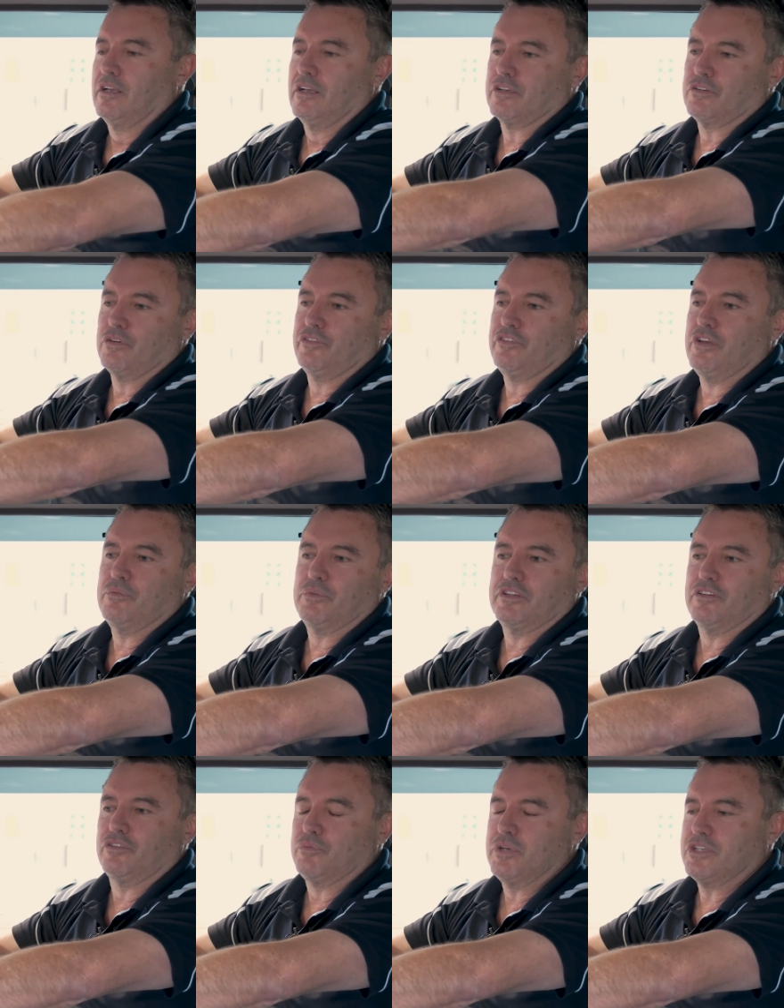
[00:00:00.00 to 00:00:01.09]
Across here
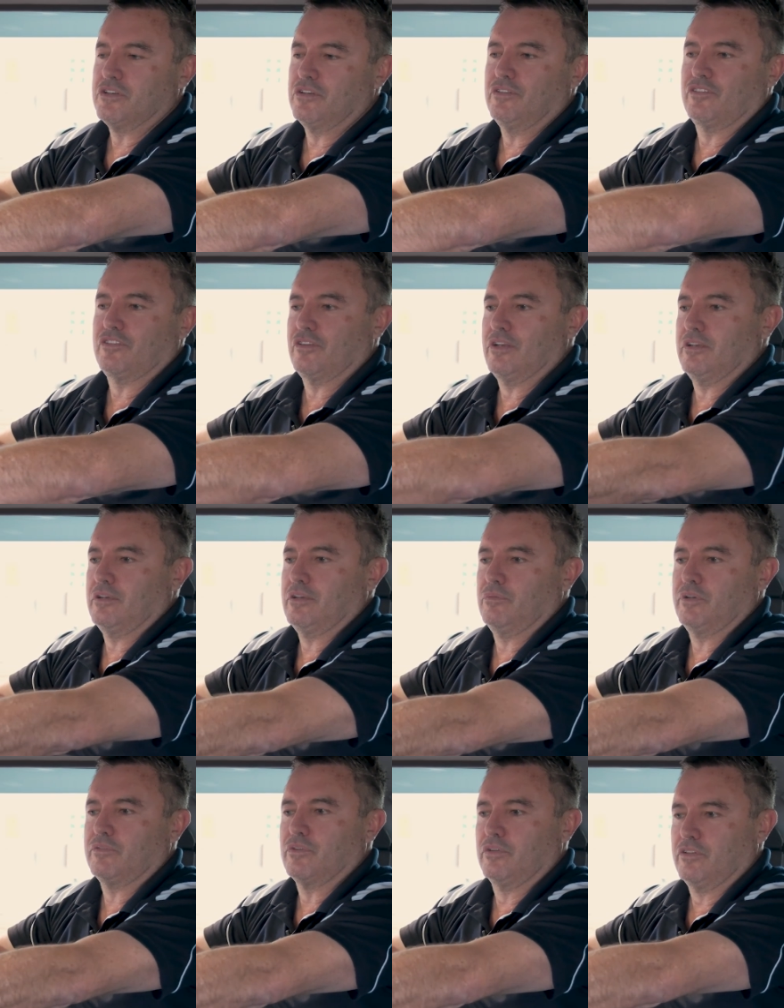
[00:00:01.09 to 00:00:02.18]
with the switches,
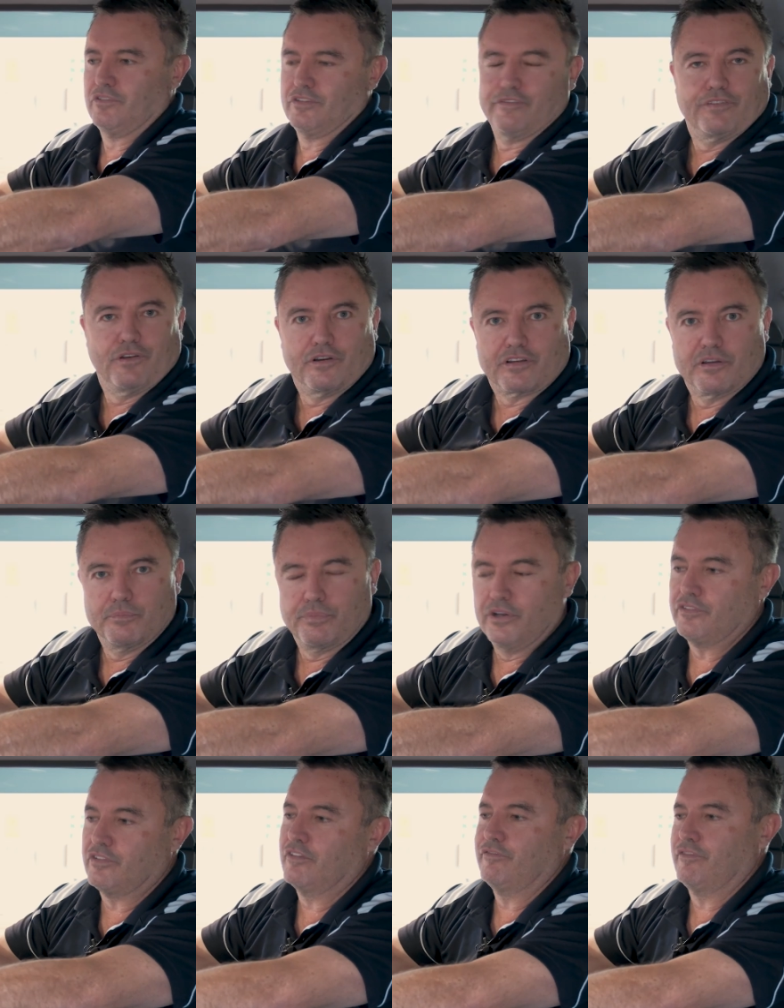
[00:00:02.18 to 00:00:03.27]
we've got the diff lock
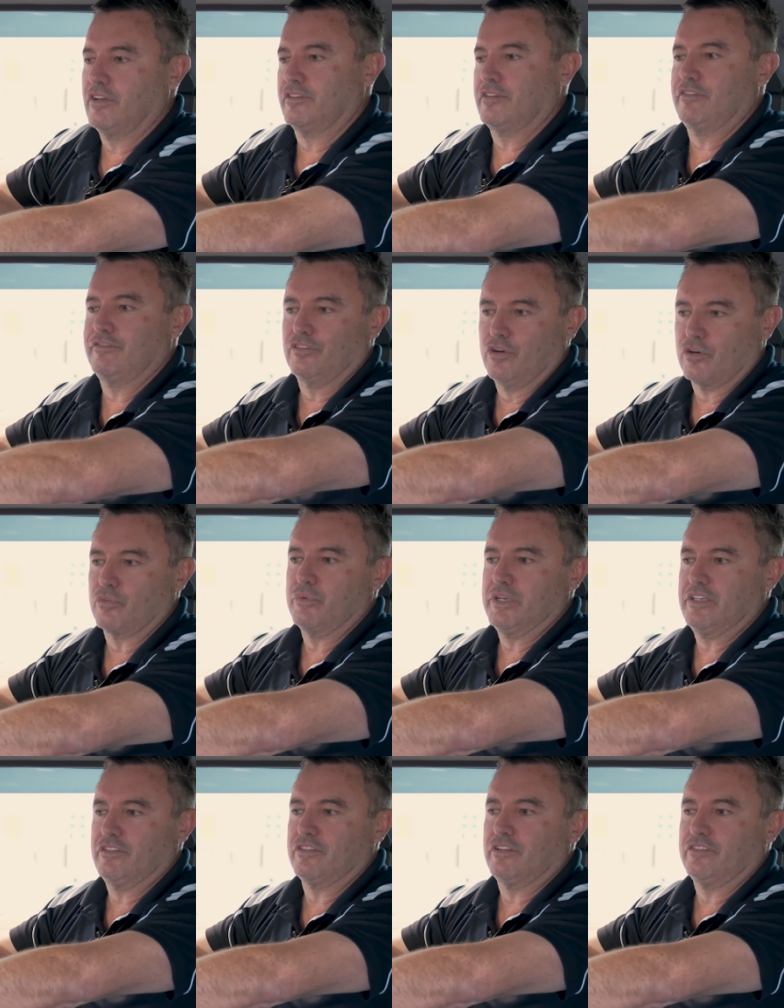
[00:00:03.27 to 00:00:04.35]
compressor, front diff lock,
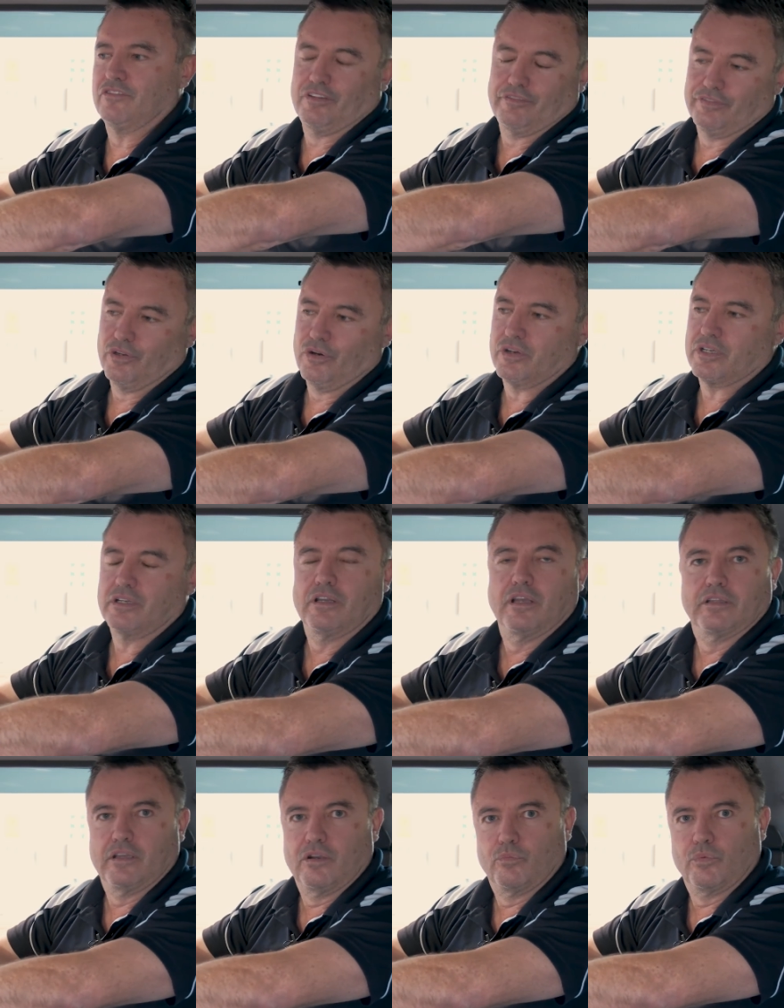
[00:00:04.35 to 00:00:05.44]
rear diff lock,
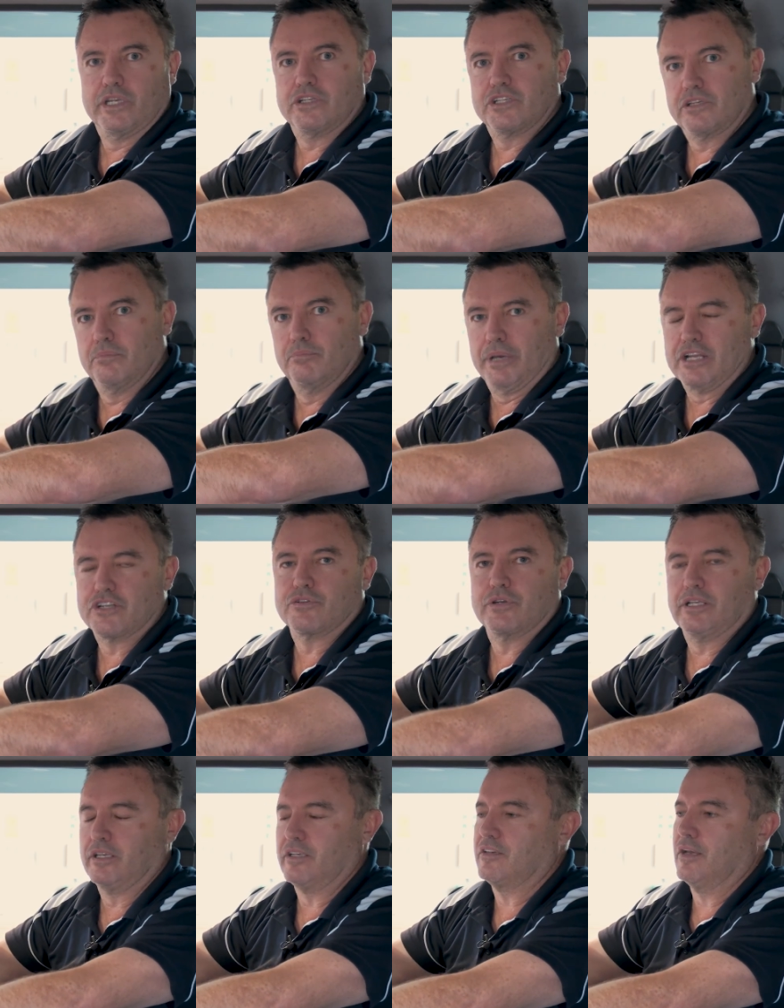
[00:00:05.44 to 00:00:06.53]
and then winch and
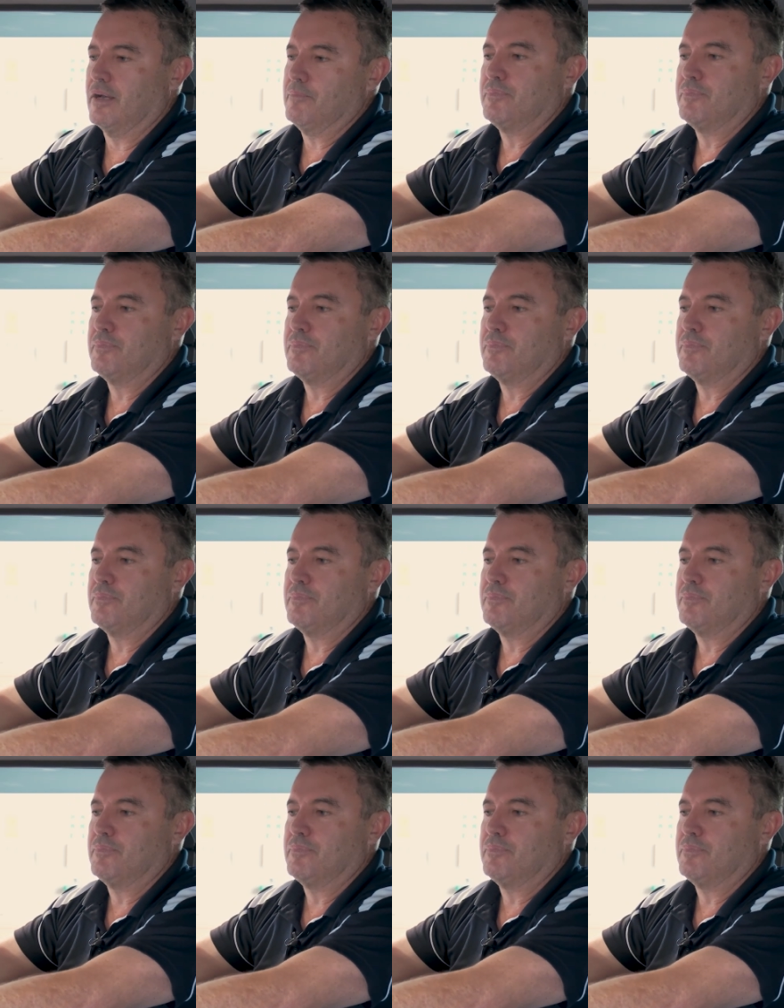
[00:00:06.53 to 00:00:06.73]
battery link.